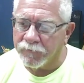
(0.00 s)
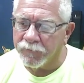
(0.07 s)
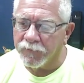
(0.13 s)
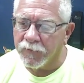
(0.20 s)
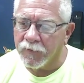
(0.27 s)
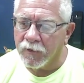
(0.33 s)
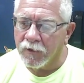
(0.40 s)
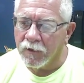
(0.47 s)

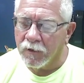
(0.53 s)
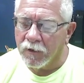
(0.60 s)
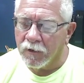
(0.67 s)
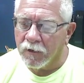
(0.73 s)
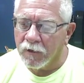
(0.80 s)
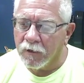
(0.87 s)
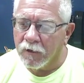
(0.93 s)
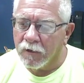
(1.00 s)

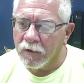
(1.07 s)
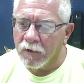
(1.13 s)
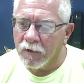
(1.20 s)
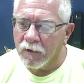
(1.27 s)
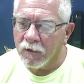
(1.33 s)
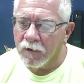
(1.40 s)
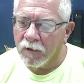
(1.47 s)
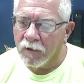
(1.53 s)

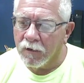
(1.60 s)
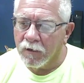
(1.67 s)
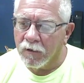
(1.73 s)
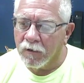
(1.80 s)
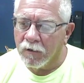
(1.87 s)
[no speech]